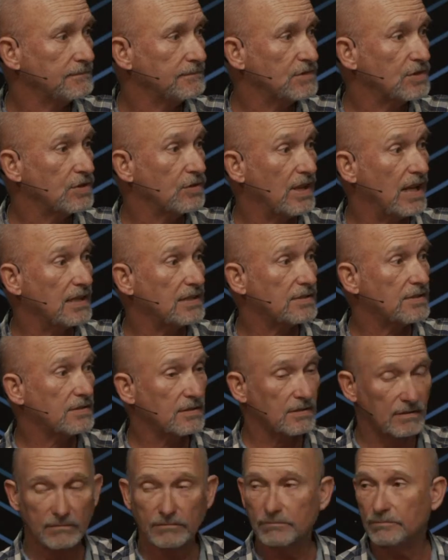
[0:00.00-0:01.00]
So
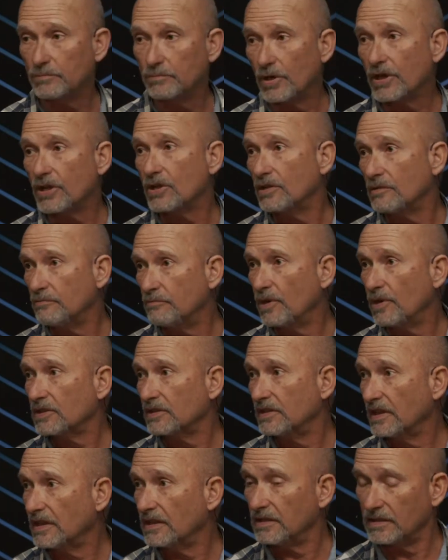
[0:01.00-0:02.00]
that's a pretty good
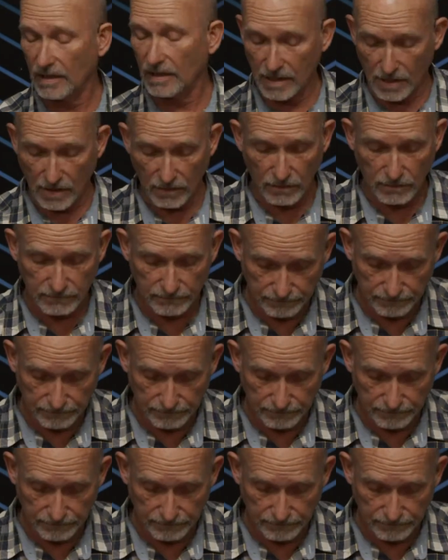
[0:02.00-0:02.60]
book to get to know.